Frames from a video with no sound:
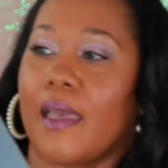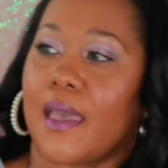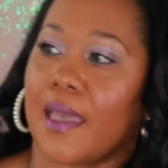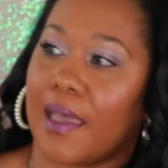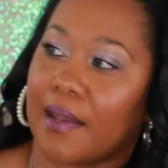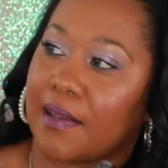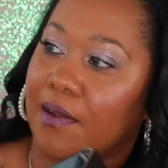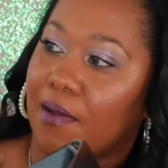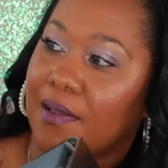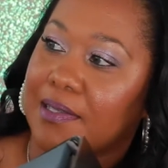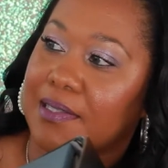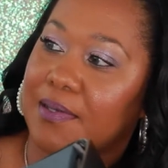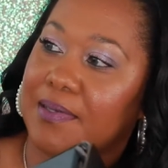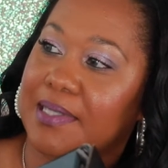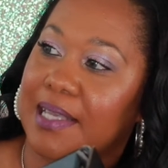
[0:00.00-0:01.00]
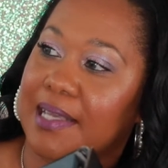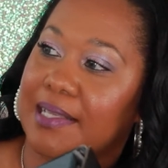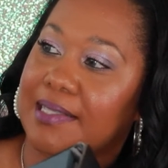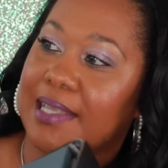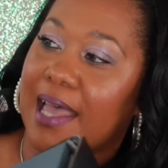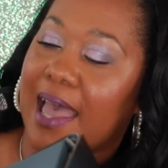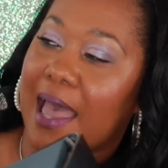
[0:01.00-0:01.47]
And it also
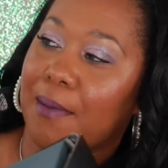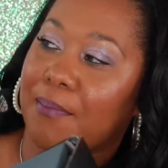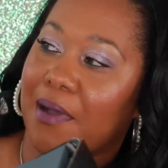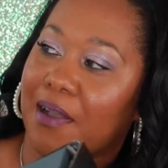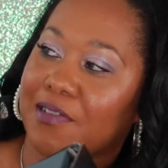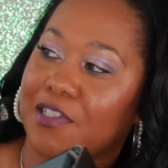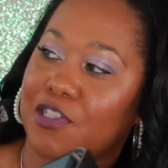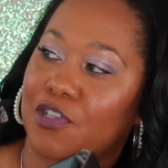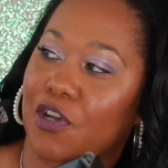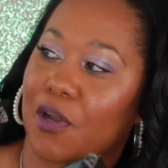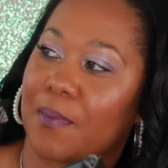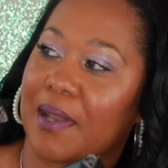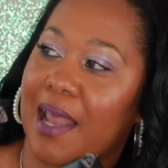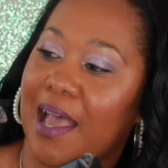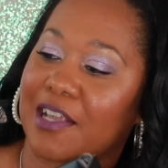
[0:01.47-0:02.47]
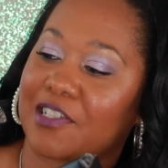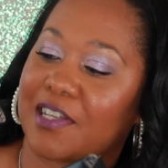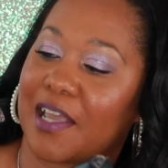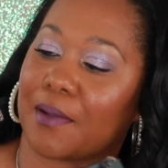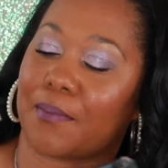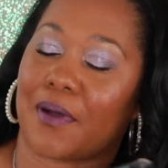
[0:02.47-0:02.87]
says at Boxycharm and hashtag